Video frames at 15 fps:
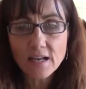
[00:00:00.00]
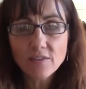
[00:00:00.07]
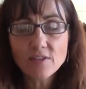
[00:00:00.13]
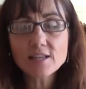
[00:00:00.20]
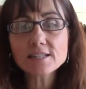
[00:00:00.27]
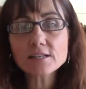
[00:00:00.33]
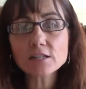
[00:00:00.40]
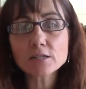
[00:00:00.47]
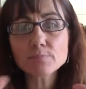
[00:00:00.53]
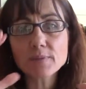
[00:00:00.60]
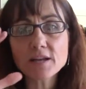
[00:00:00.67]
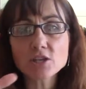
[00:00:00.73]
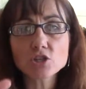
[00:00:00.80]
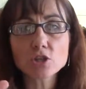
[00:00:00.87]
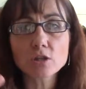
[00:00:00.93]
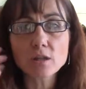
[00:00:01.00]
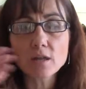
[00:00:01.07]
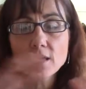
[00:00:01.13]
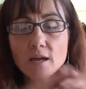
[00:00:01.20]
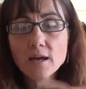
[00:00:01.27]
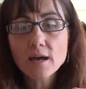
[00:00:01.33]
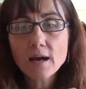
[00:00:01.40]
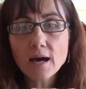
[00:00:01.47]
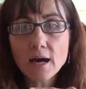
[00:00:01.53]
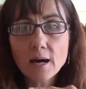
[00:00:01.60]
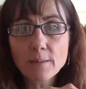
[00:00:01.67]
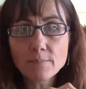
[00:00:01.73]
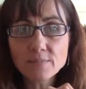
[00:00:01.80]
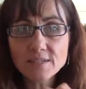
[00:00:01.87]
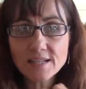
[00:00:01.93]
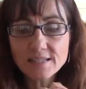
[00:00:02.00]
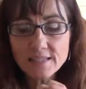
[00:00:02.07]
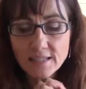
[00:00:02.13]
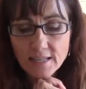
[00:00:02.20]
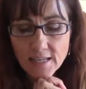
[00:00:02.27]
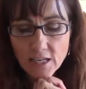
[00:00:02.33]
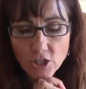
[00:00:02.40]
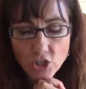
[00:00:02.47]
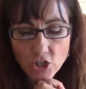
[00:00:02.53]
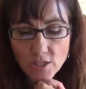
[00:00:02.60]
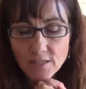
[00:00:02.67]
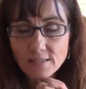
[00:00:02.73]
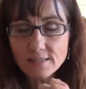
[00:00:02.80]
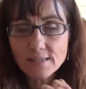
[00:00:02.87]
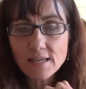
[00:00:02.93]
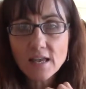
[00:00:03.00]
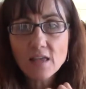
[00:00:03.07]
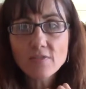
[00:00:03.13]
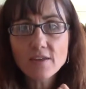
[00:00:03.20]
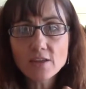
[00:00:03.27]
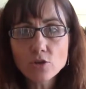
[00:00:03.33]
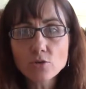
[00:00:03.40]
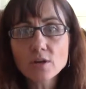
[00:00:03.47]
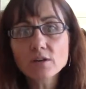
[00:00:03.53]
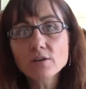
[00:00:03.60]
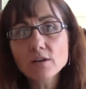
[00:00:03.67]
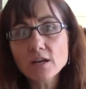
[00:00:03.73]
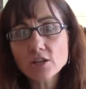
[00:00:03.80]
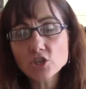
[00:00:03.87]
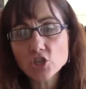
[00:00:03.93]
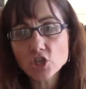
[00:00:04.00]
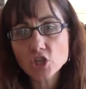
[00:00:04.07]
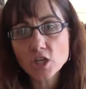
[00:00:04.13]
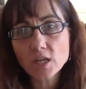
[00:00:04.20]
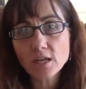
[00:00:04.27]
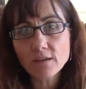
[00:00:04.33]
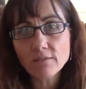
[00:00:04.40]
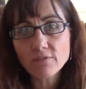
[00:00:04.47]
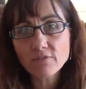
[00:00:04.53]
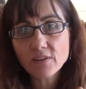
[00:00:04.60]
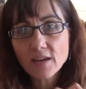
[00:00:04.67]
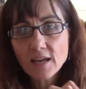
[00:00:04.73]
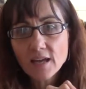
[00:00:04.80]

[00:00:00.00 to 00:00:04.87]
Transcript: These are special designations that you can achieve.